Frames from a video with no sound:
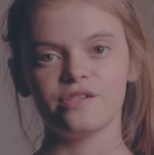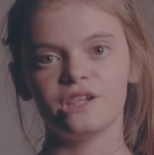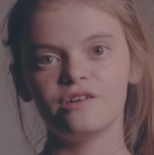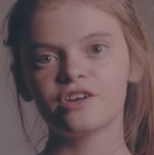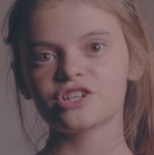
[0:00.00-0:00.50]

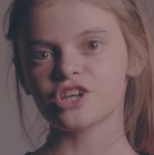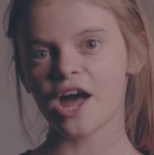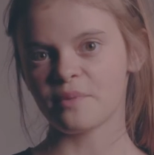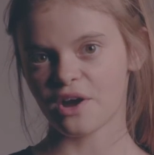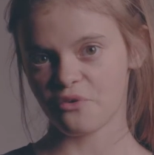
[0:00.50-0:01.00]
lived a
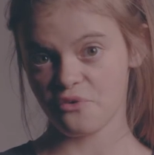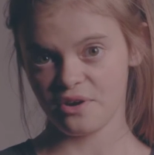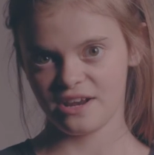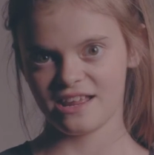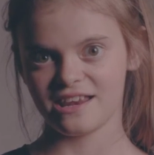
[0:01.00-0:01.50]
drama
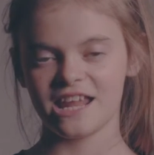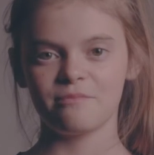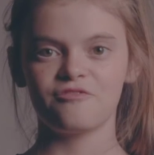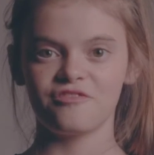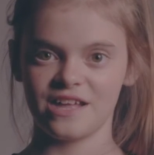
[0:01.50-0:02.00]
corn
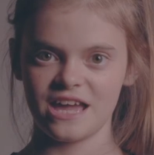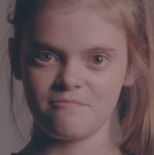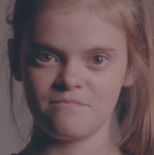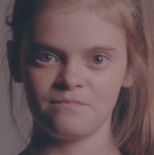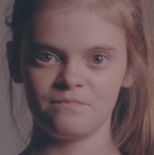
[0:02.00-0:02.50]
named Flay.